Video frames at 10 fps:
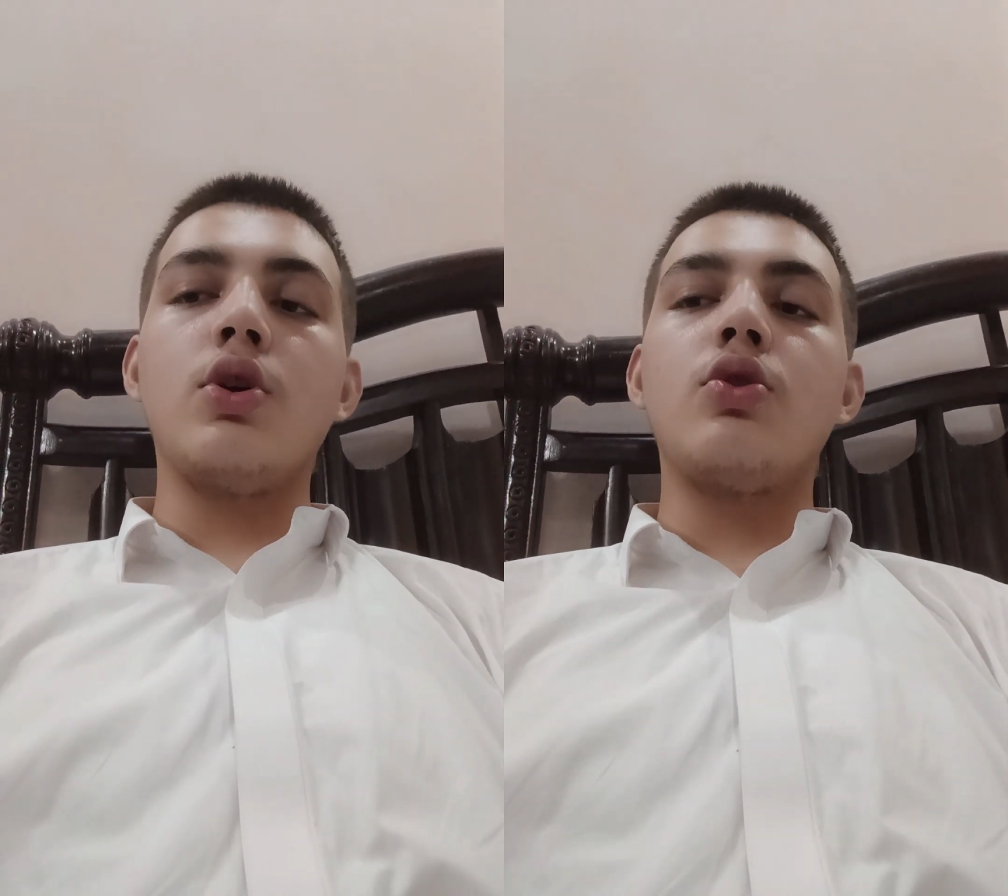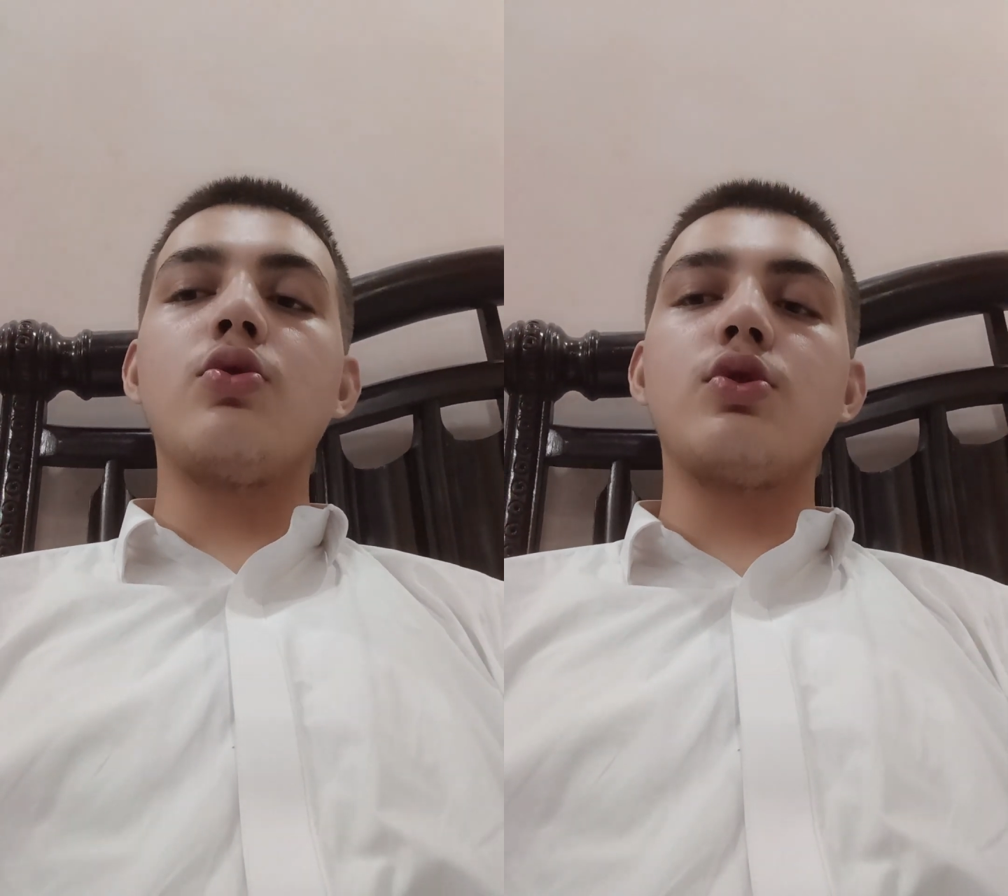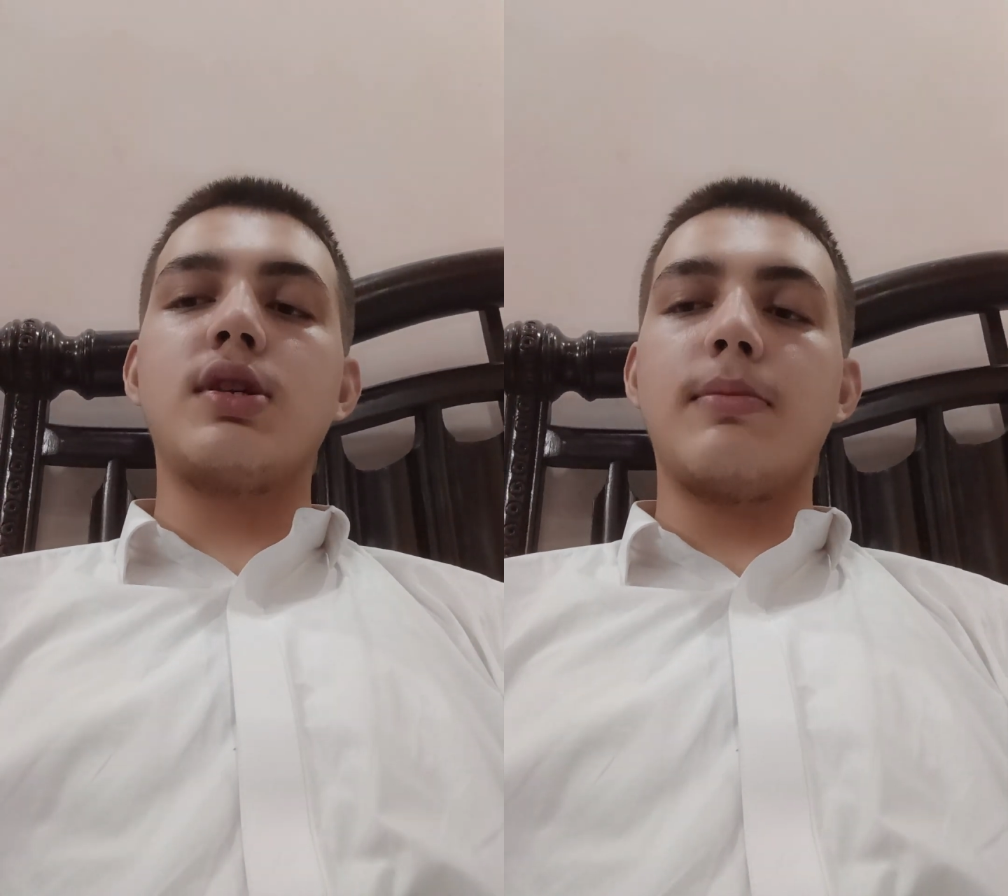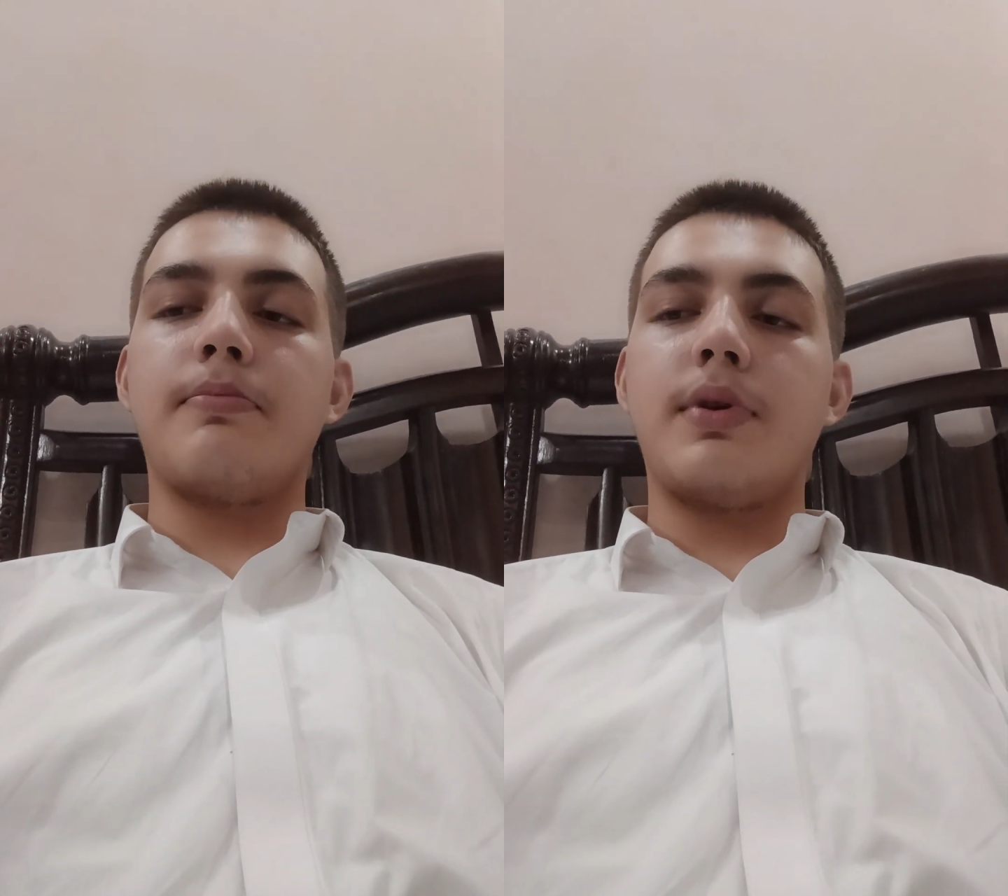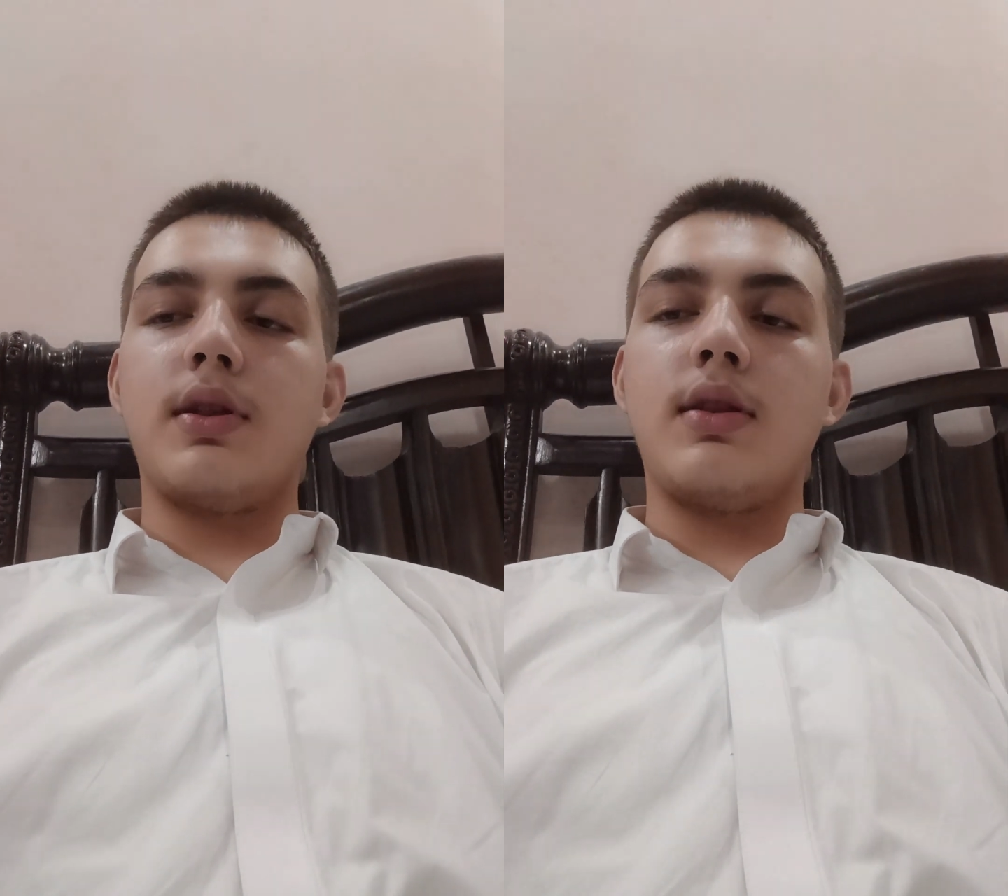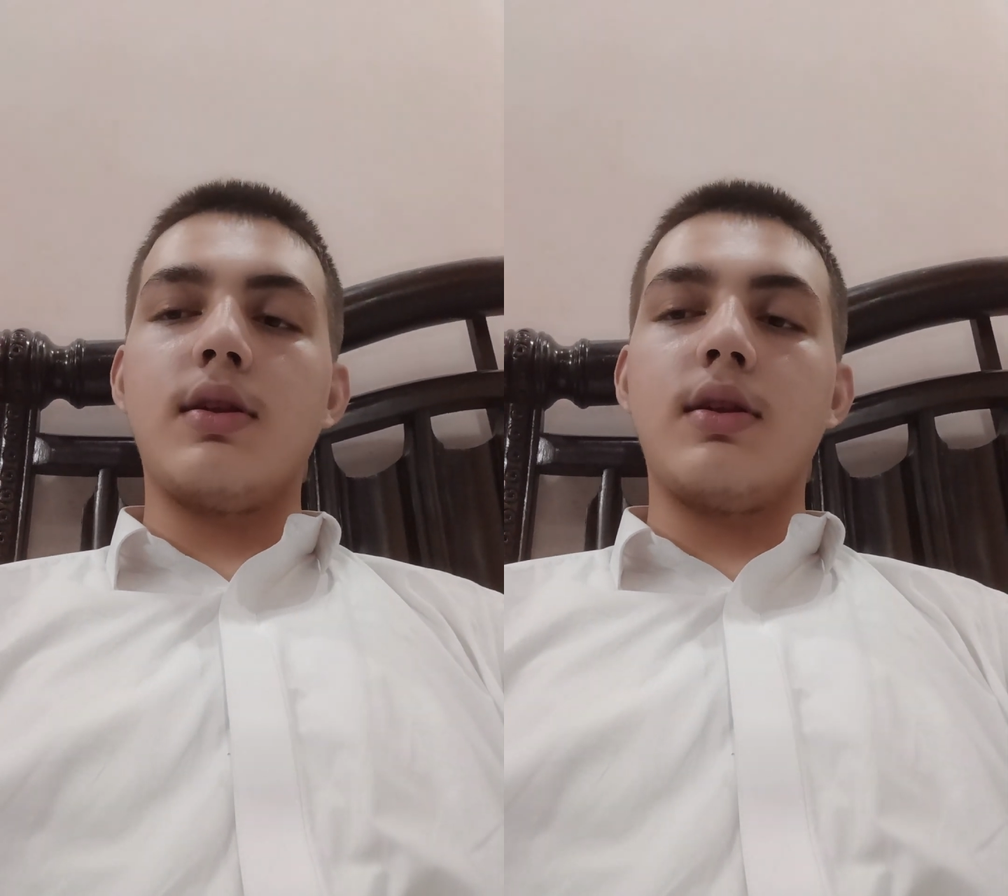two simple